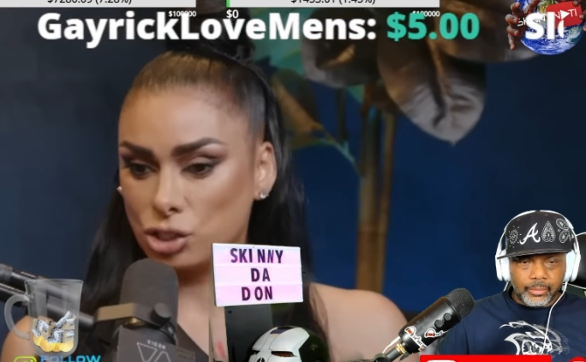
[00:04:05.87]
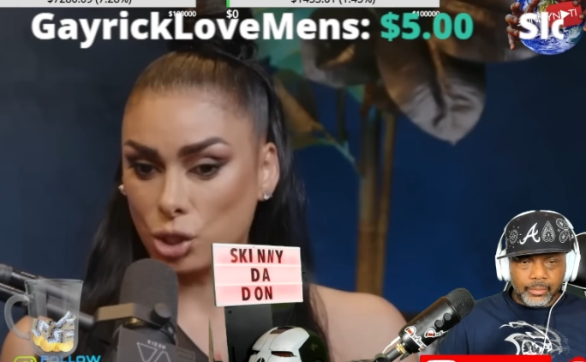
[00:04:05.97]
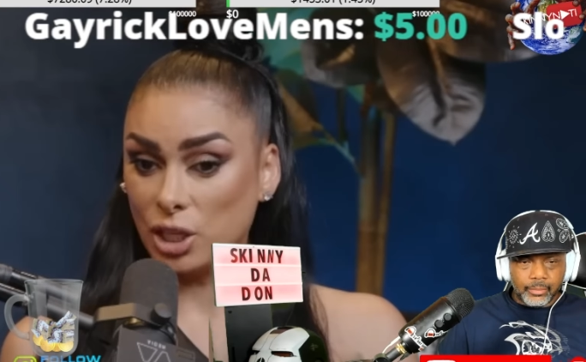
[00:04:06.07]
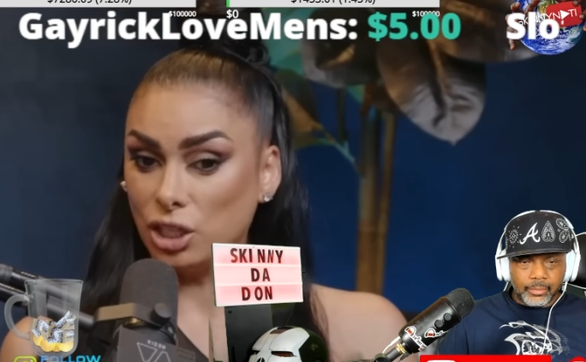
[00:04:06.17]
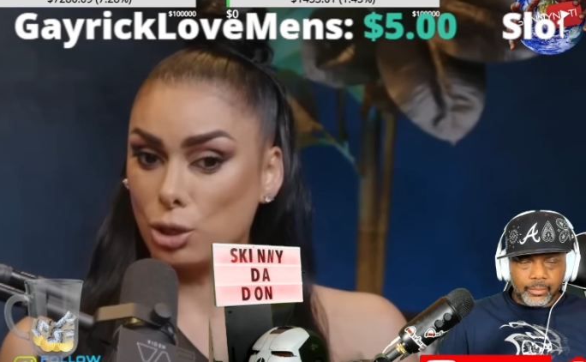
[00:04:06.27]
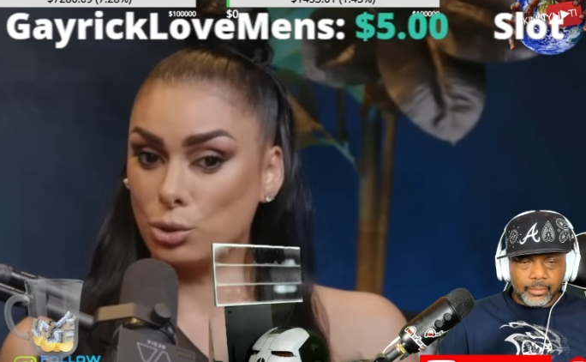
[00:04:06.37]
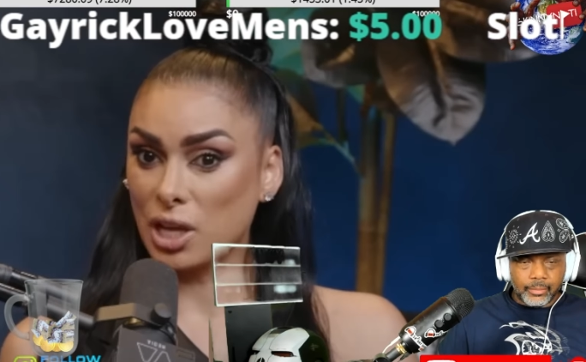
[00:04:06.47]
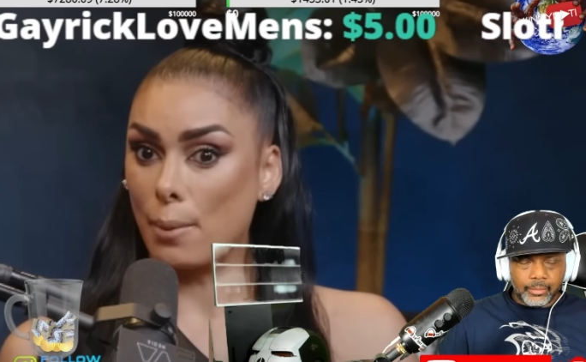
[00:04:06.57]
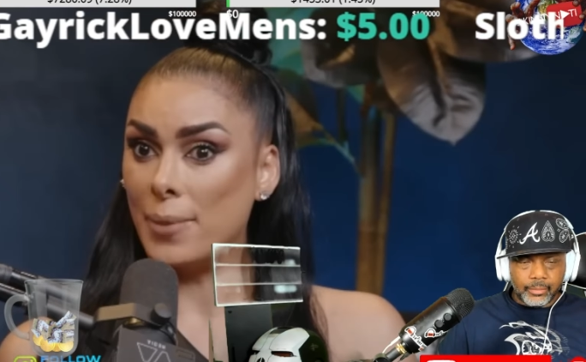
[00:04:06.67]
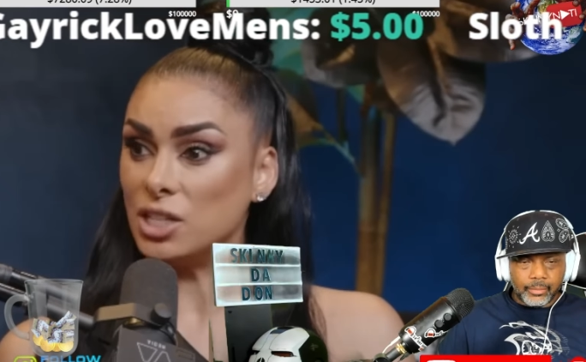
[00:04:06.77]
Speaker 1: So he
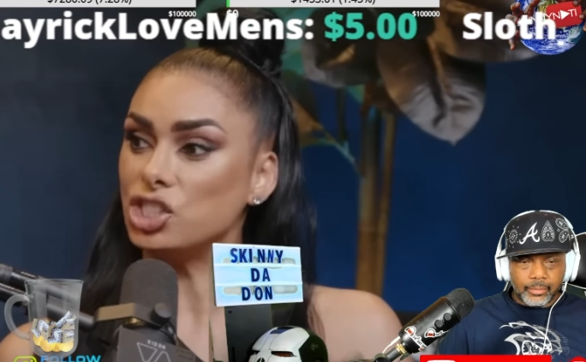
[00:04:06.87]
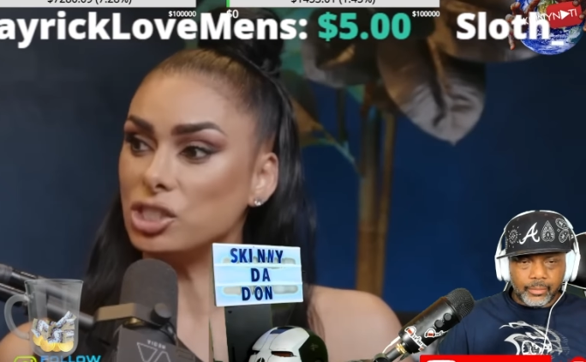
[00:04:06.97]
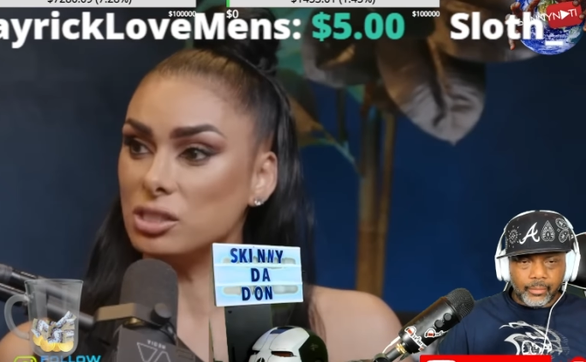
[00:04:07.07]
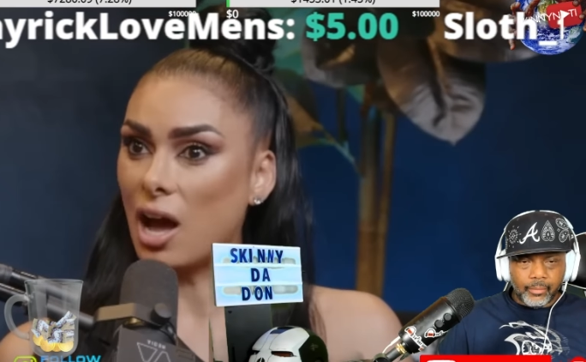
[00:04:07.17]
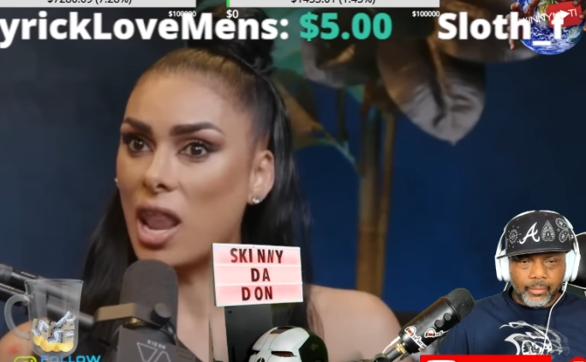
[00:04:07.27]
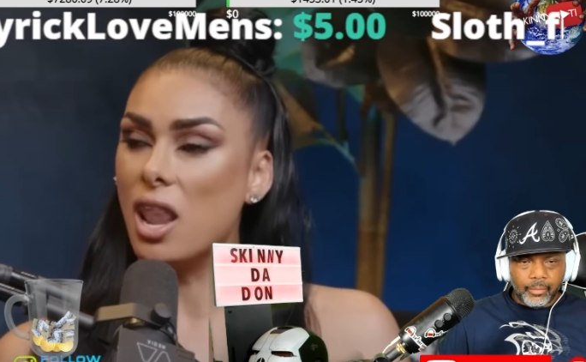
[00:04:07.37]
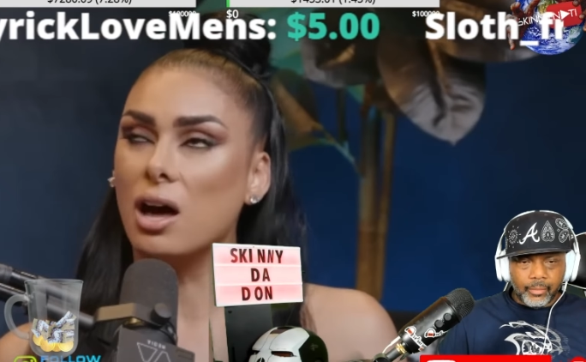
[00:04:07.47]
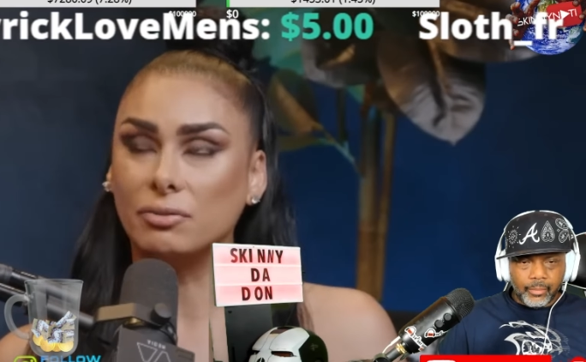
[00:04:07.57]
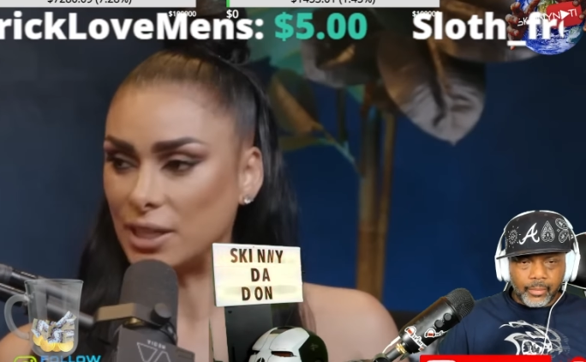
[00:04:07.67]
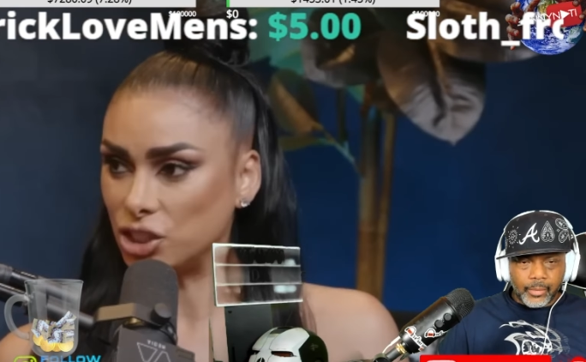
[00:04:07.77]
knows how much I
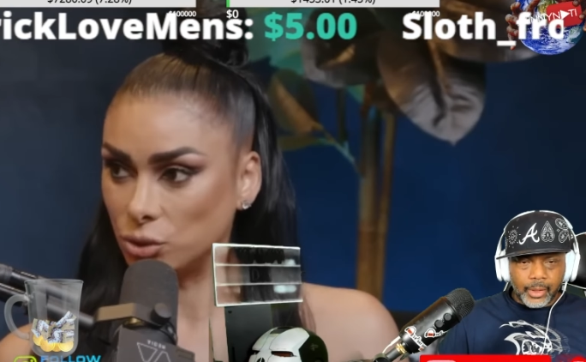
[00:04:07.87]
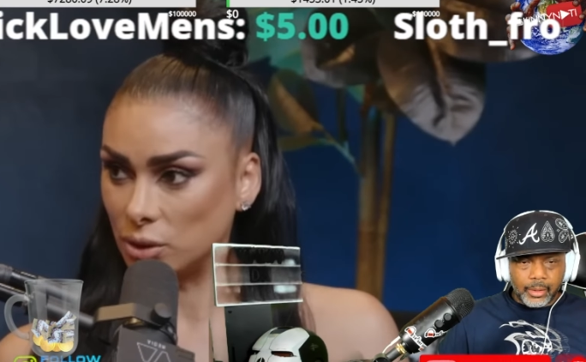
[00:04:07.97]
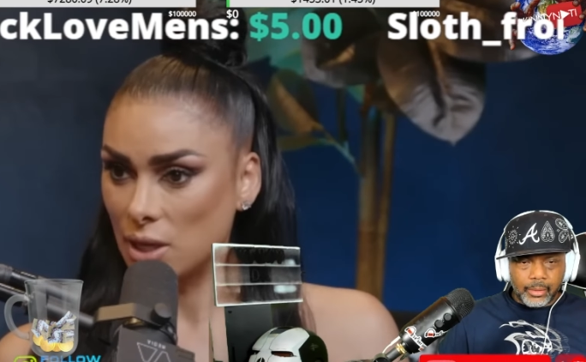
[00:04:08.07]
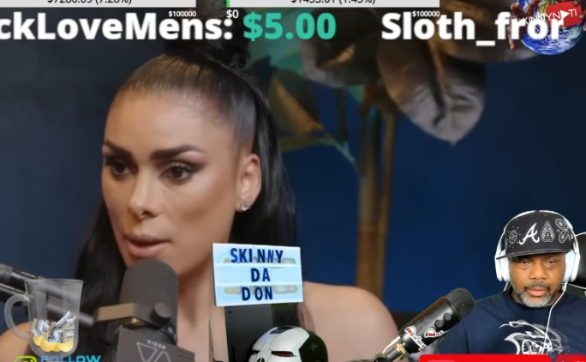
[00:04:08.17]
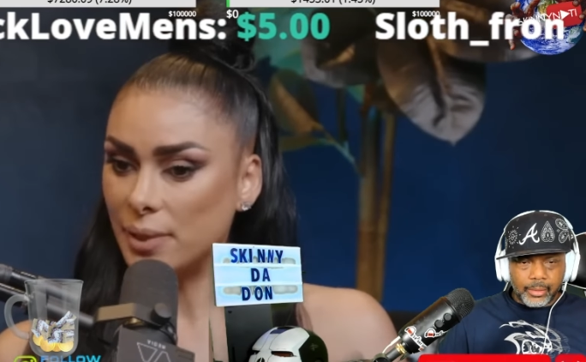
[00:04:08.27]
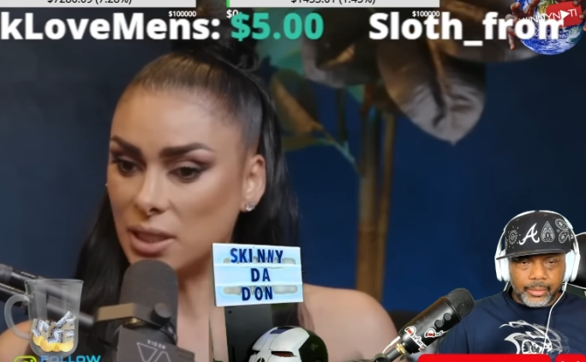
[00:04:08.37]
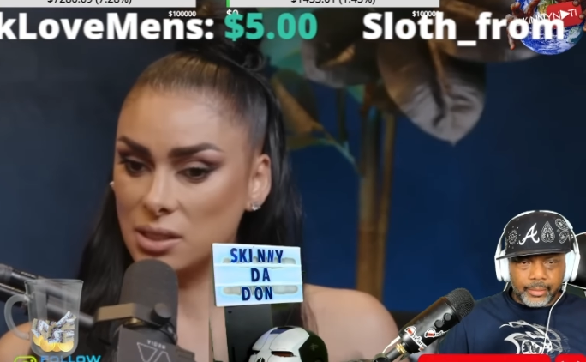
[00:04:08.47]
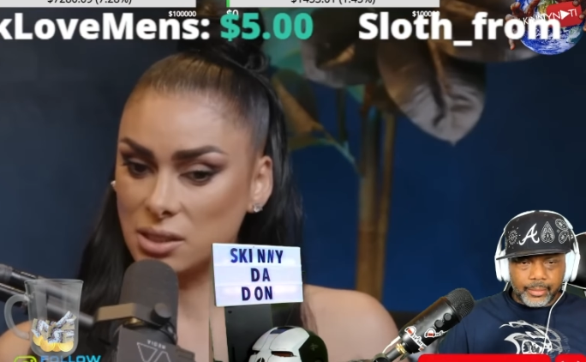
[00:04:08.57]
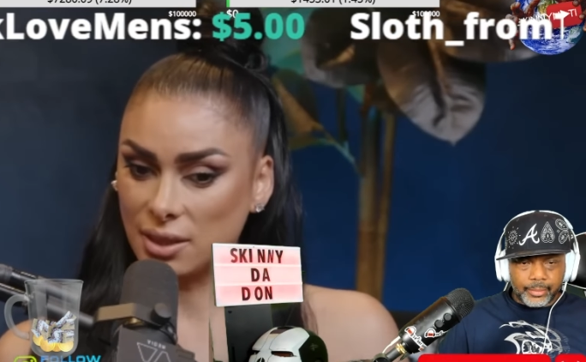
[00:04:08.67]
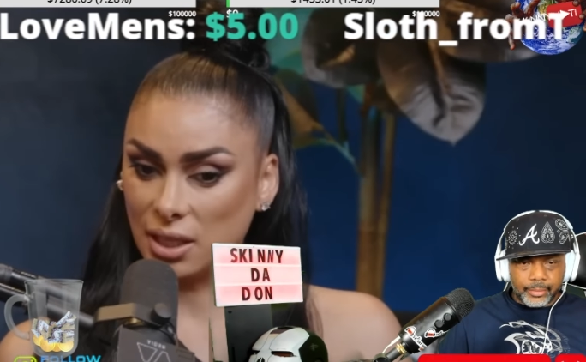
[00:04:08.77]
love my children. But
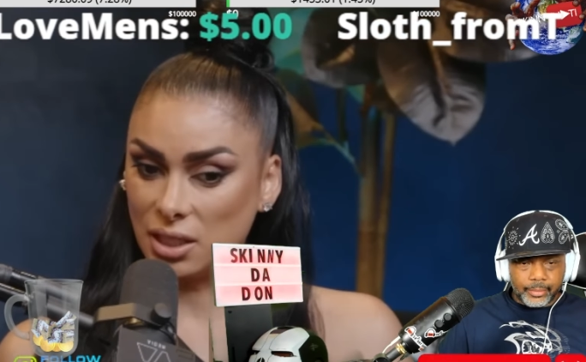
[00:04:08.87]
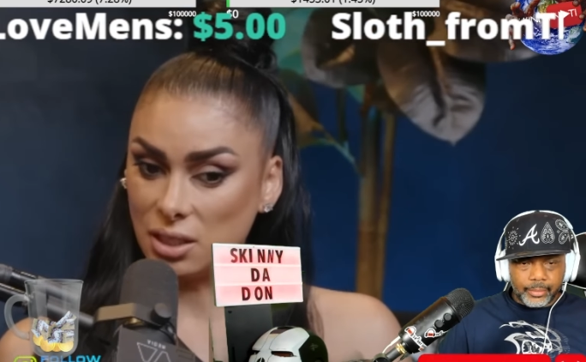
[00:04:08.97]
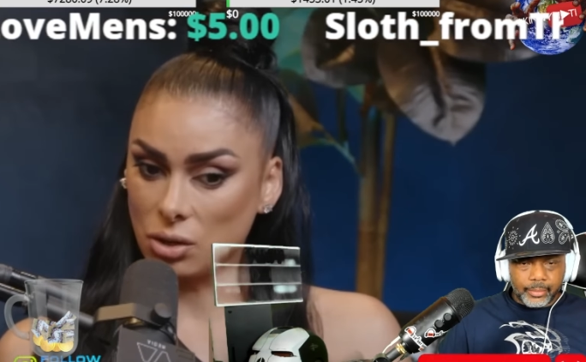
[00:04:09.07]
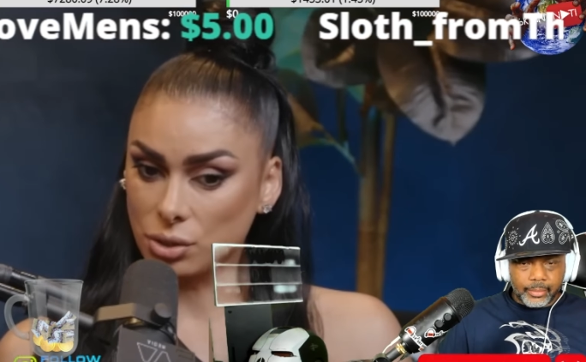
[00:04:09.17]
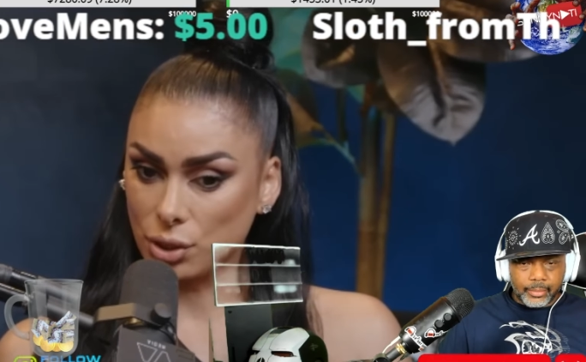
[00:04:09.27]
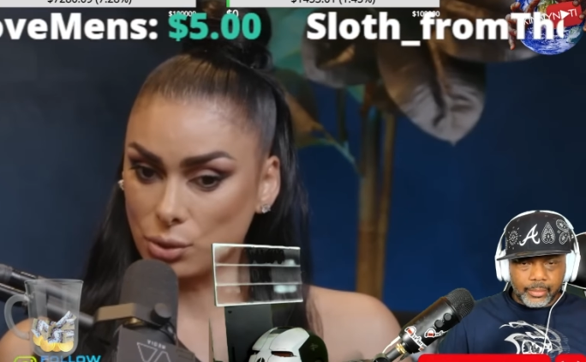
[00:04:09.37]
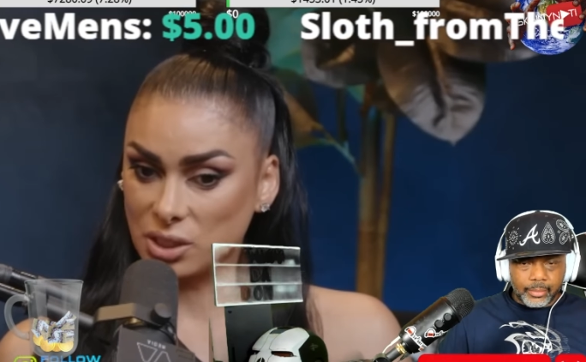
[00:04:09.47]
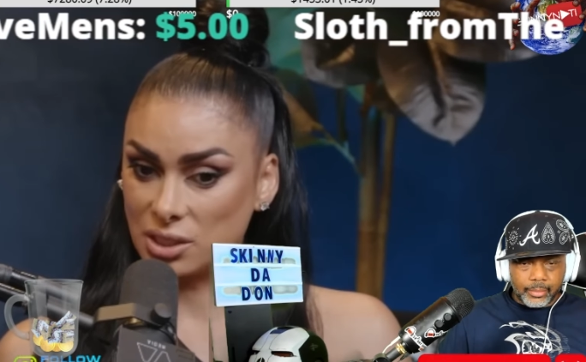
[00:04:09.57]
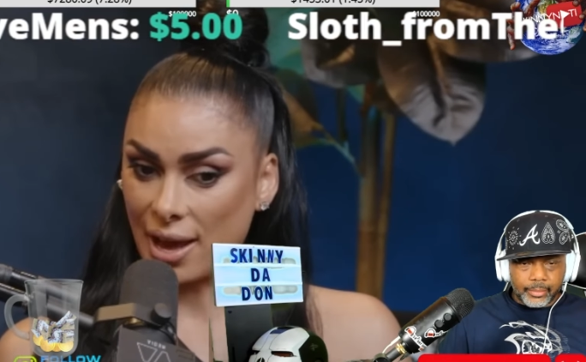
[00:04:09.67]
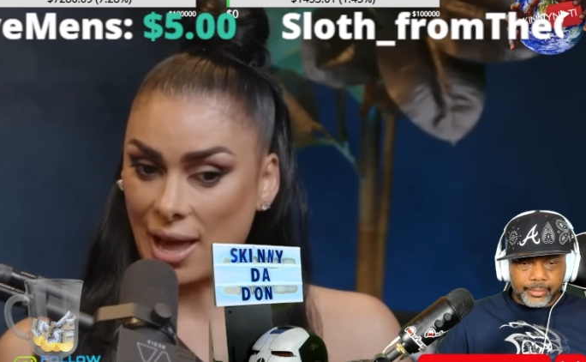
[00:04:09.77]
here's the thing he also
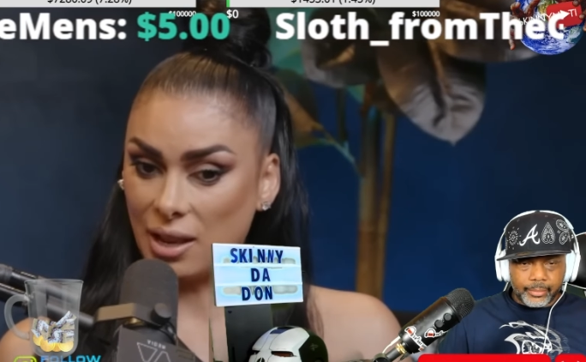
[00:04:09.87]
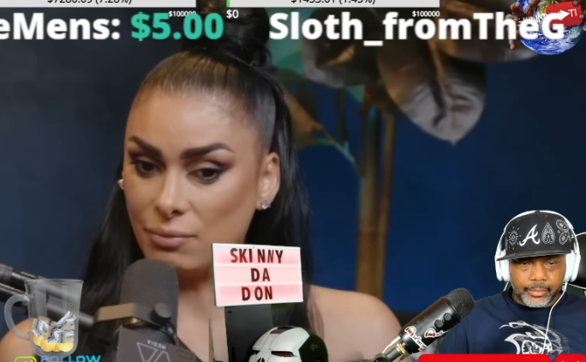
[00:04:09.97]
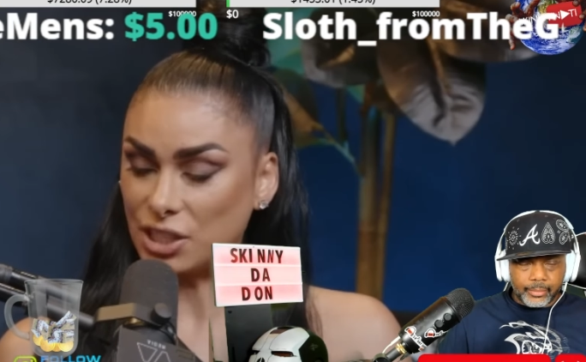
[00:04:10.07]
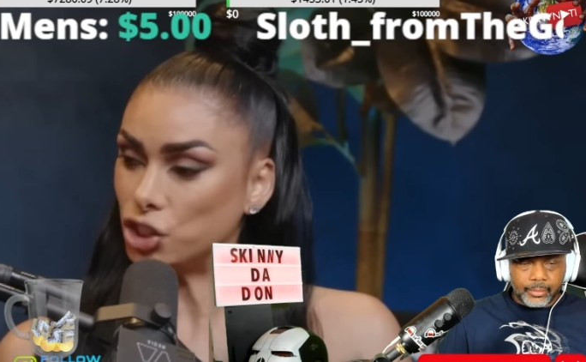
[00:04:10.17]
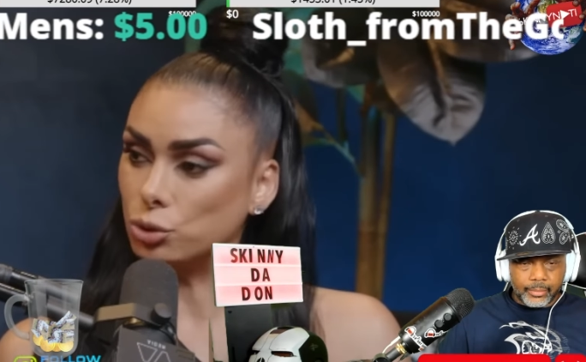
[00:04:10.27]
knows is that I love my